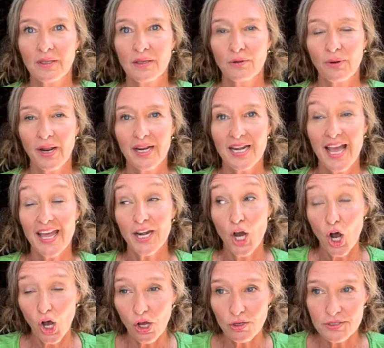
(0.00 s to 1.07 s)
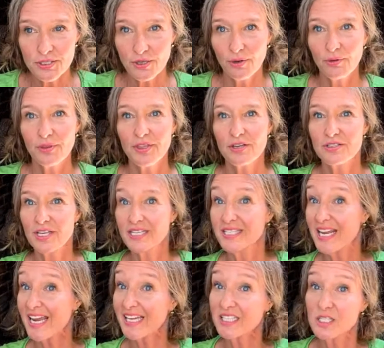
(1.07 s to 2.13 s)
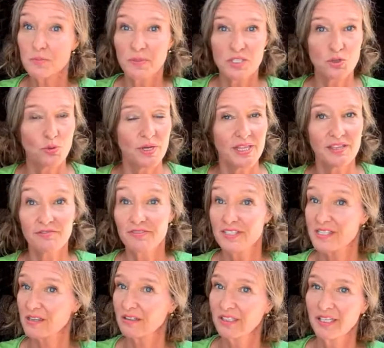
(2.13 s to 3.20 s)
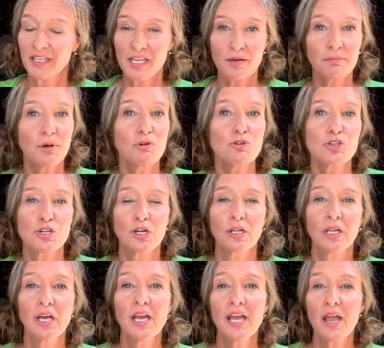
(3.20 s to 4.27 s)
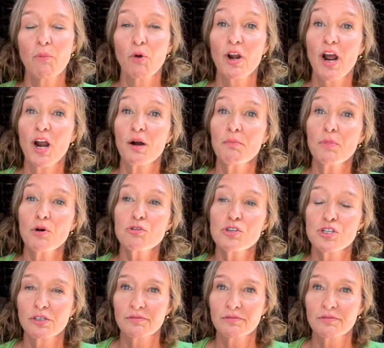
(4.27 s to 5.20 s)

right? And also there's a dance between the physical and the emotional. And when our emotional